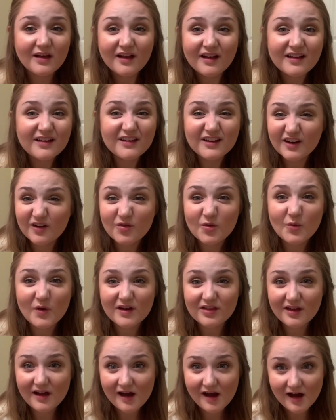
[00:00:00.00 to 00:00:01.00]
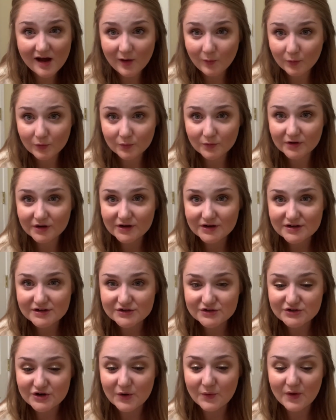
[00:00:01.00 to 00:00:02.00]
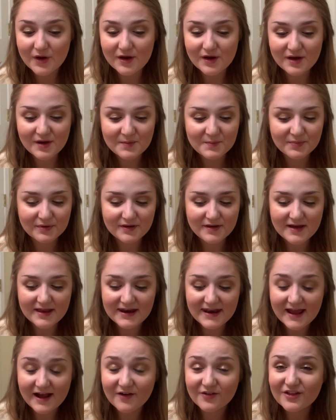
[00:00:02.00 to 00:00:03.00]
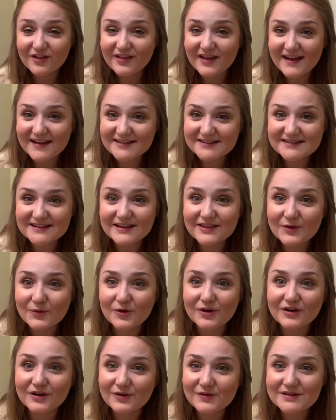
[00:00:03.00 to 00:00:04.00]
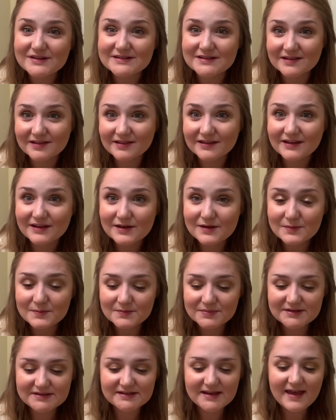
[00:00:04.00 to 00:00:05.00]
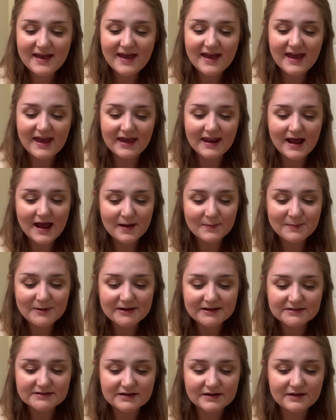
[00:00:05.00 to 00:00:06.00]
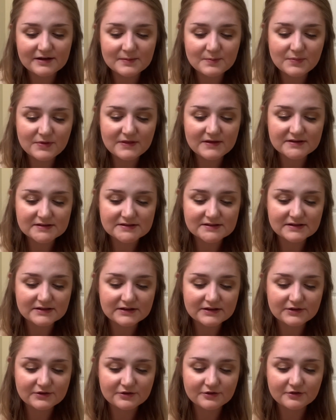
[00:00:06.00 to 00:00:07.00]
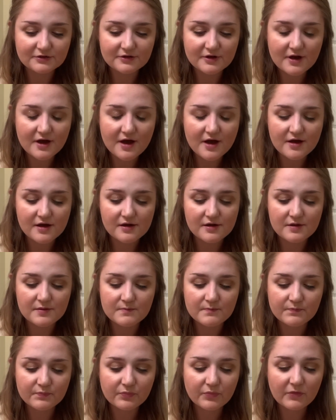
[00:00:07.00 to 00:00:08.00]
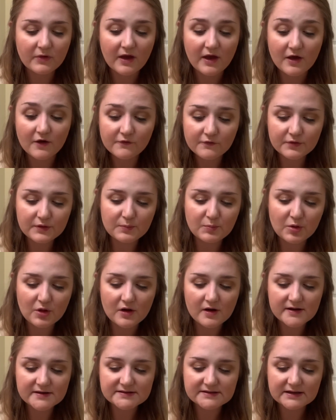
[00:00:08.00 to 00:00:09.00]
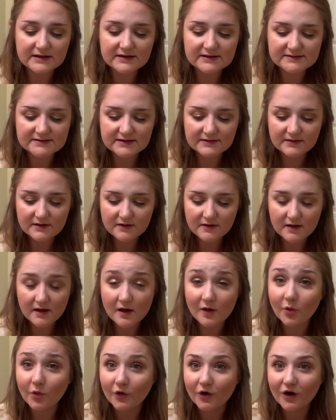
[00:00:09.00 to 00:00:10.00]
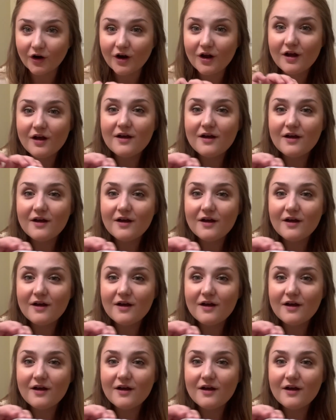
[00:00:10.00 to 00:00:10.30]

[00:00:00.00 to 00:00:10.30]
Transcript: you know, the way that I would want it to show up. Now, the last thing that we're gonna do is the lips, and I picked up this little e.l.f. lip gloss. It is in the color